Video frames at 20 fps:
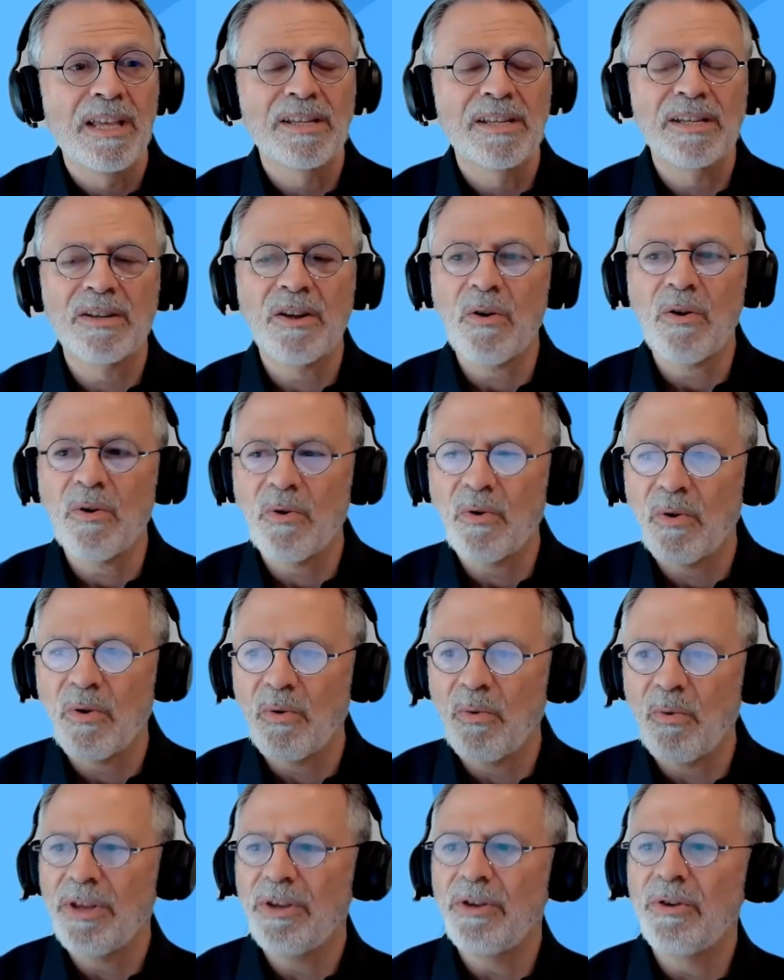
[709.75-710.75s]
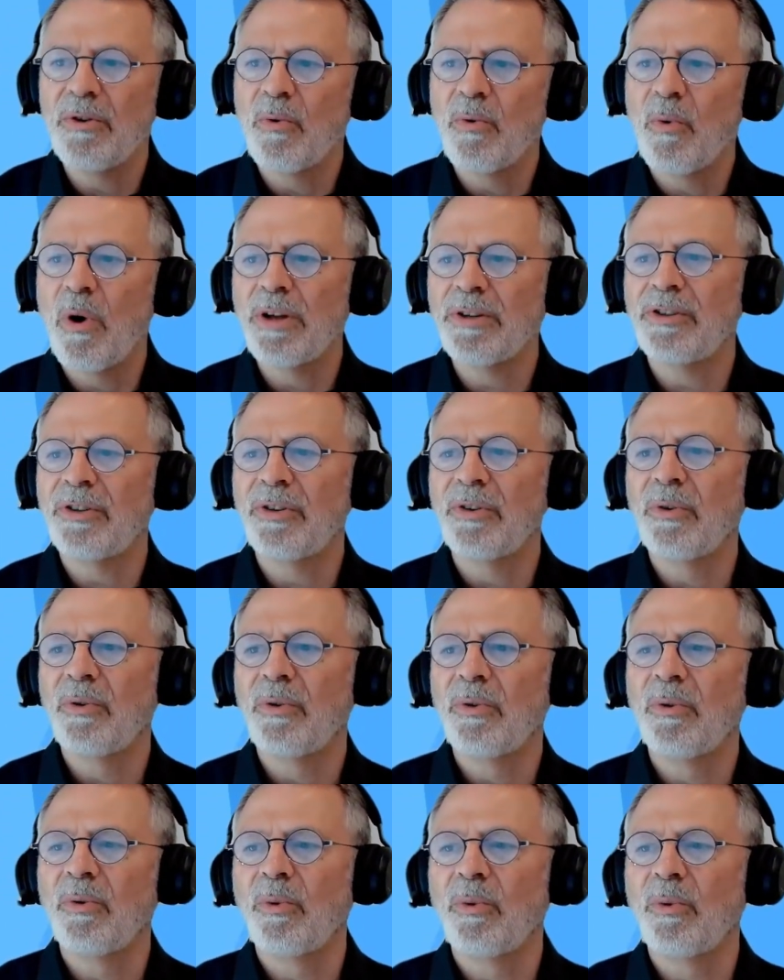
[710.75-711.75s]
So when
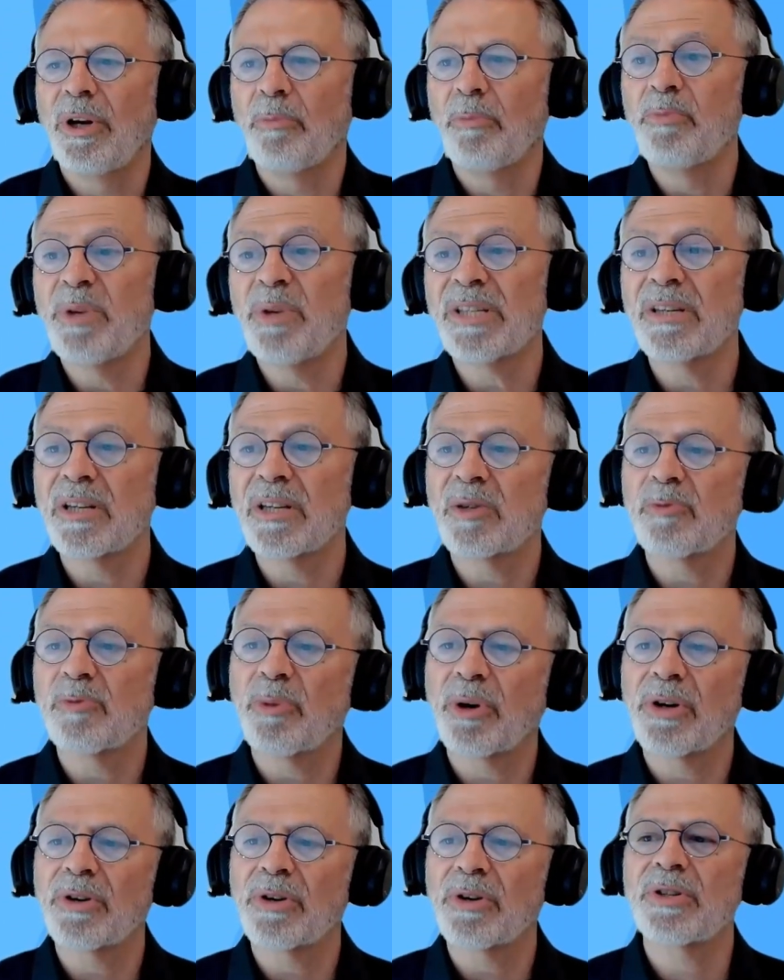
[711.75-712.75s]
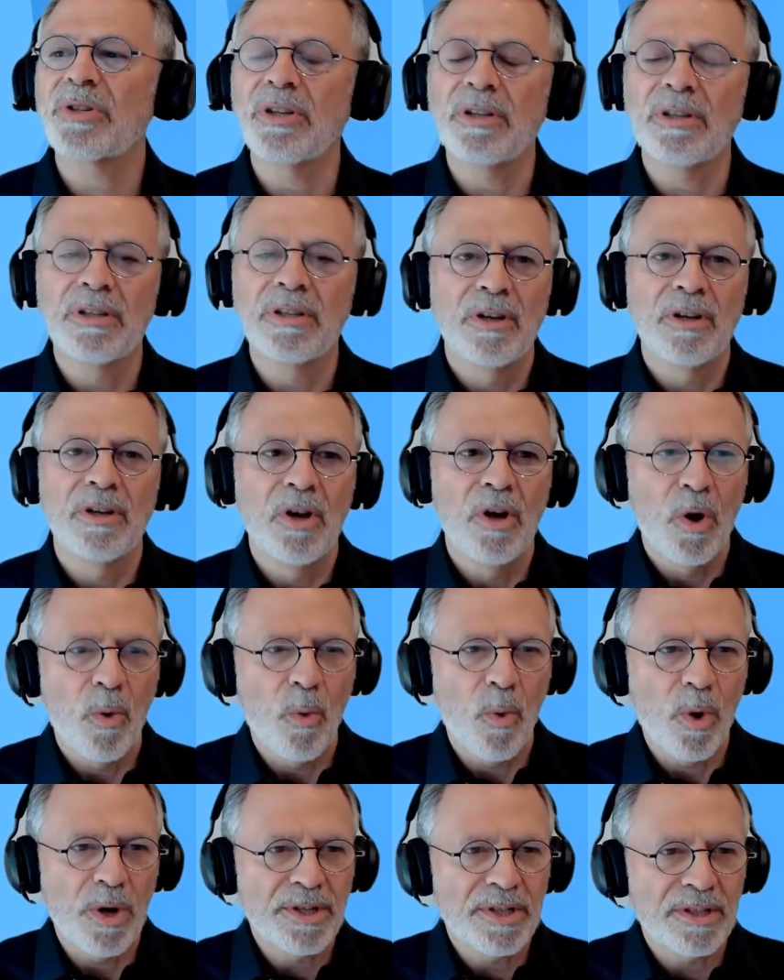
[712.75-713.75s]
a business person
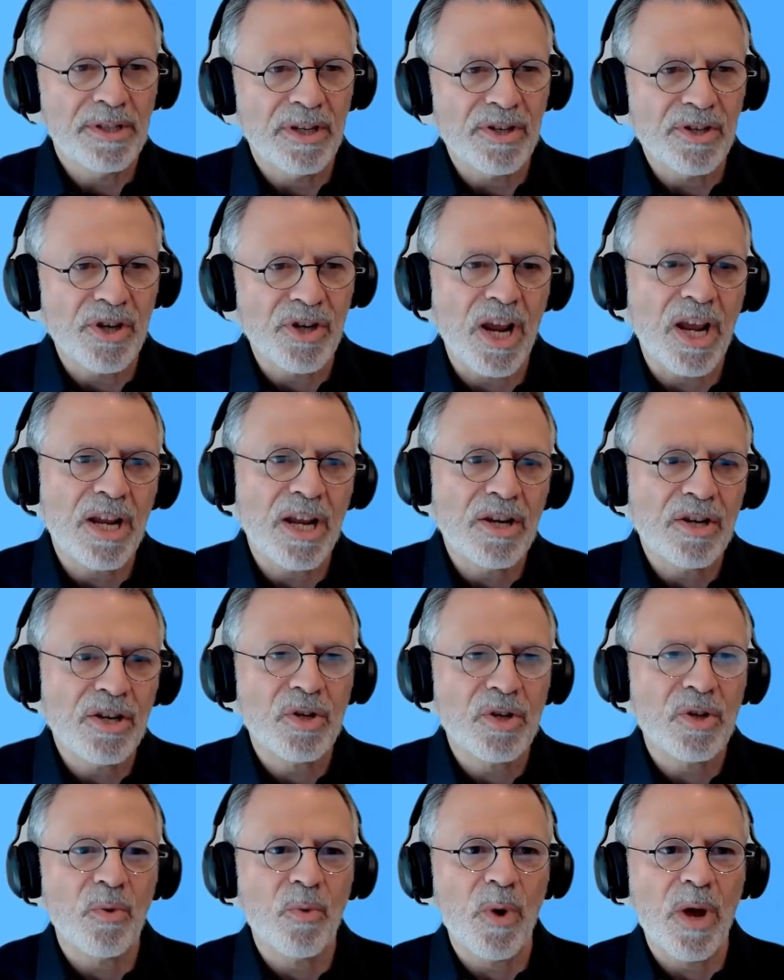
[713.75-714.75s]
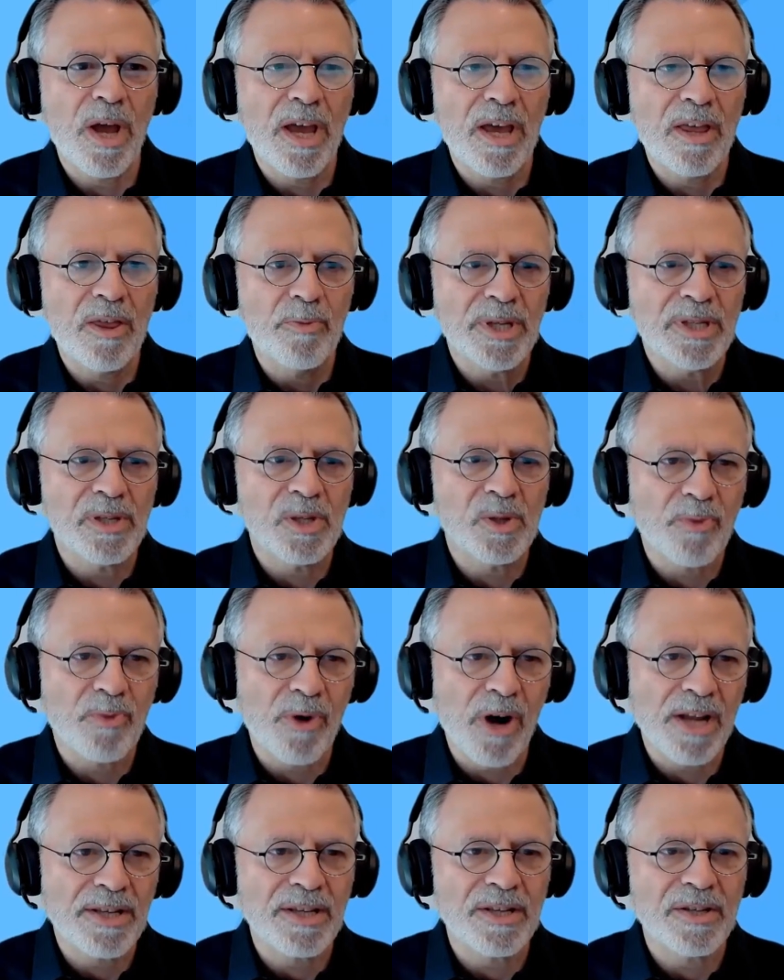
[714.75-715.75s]
wants to change the way the business
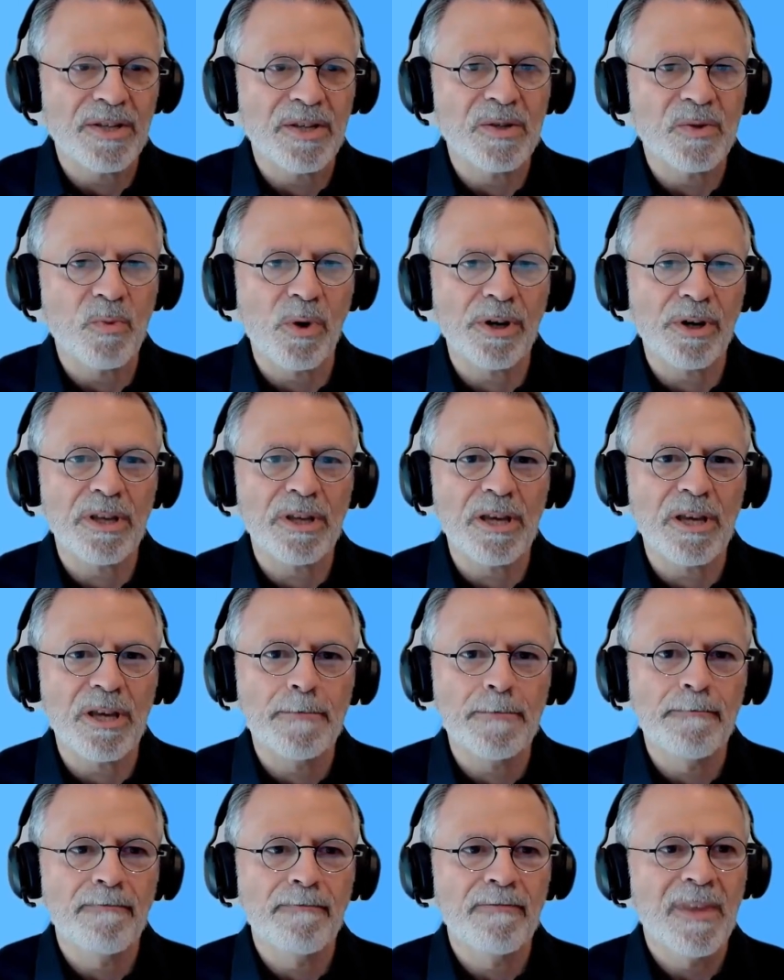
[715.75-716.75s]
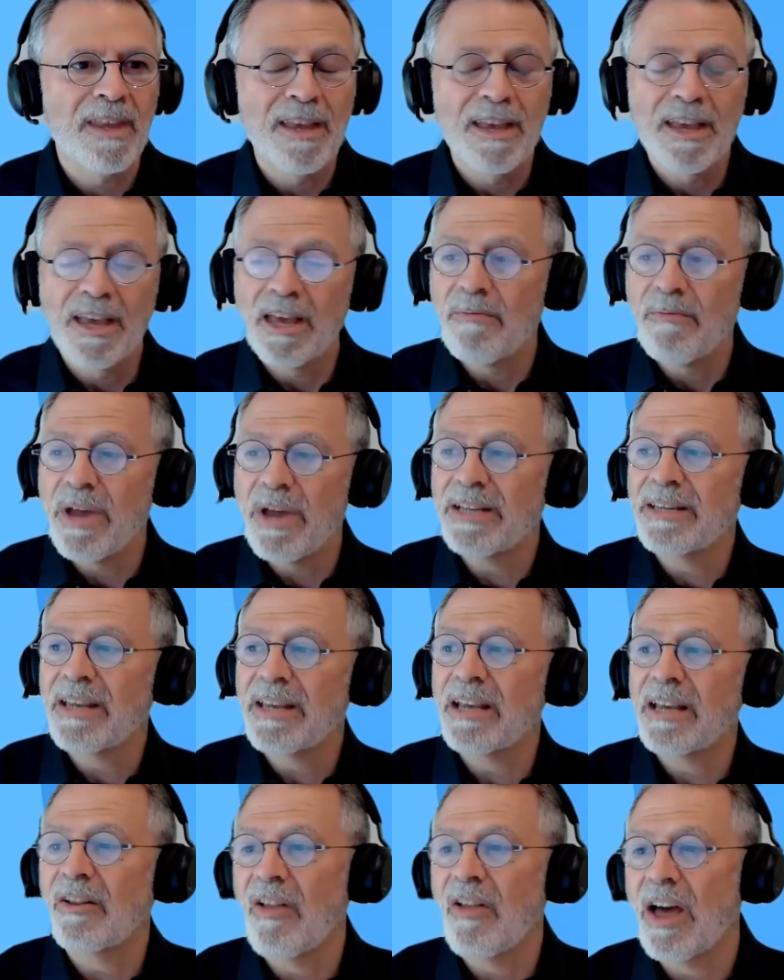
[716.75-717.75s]
process is working, it may
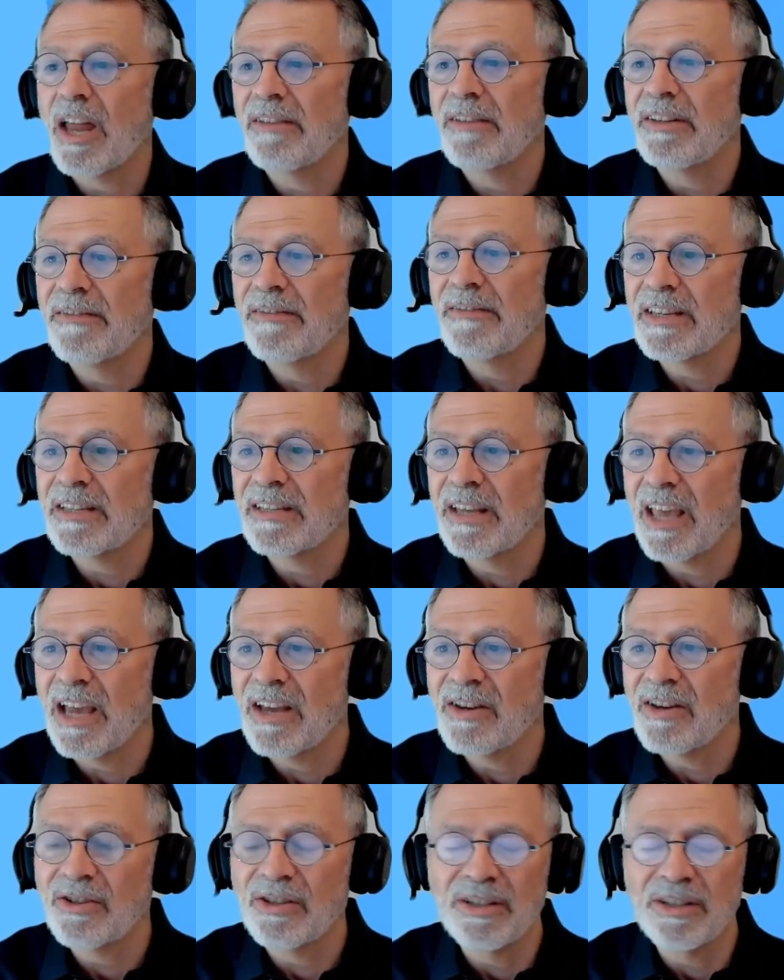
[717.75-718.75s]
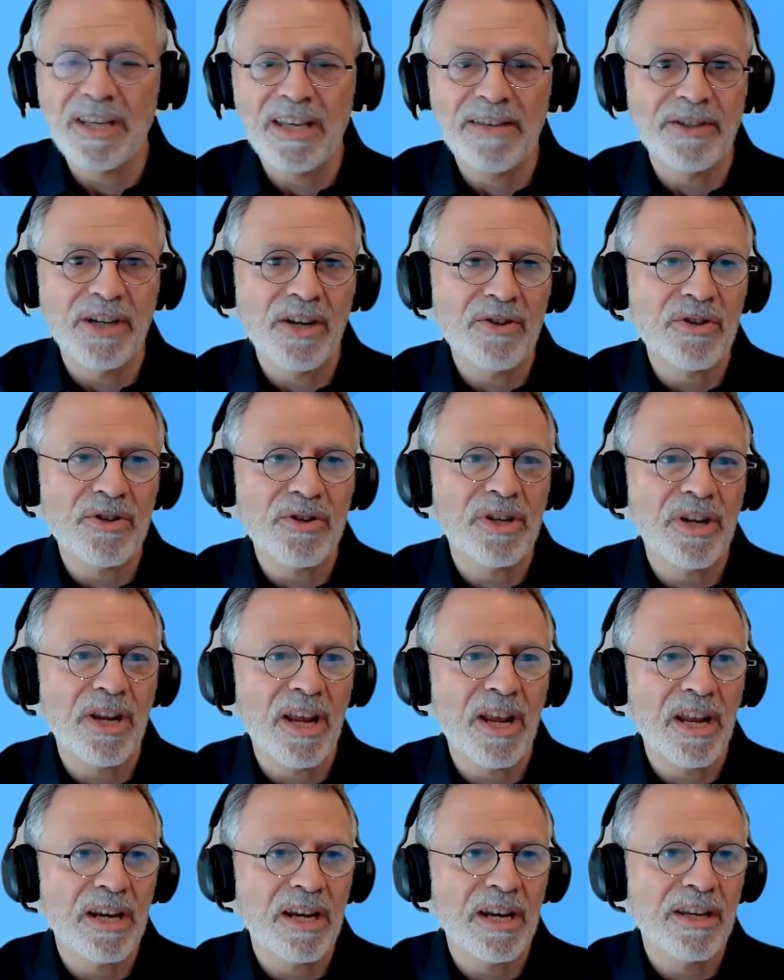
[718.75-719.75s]
take a lot of investigation to even
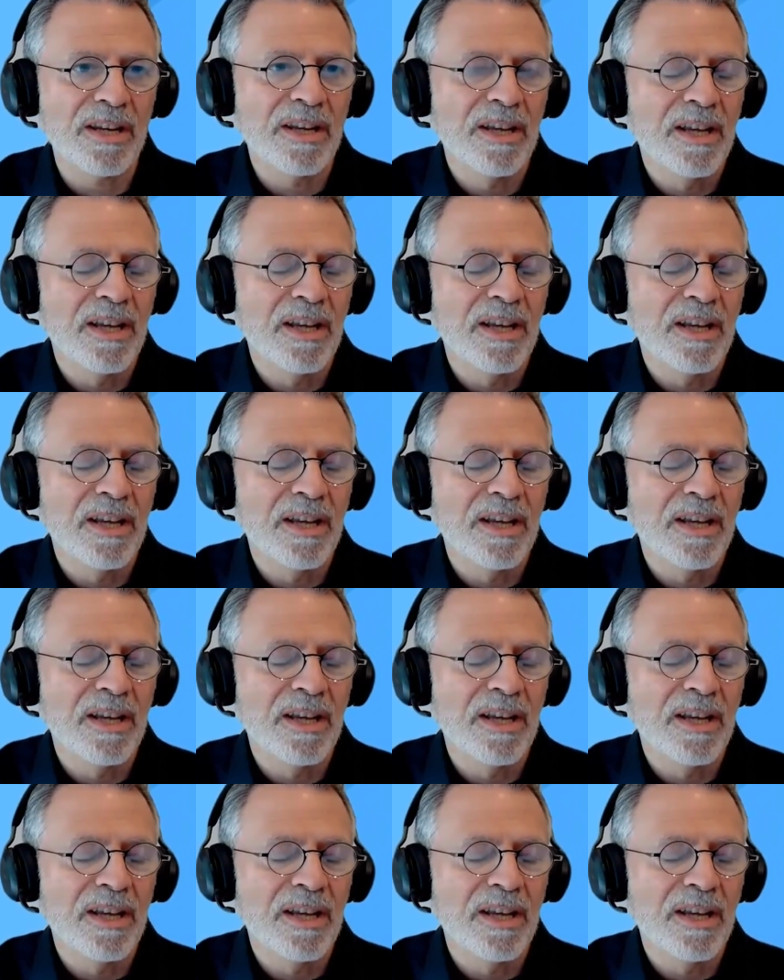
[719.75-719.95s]
understand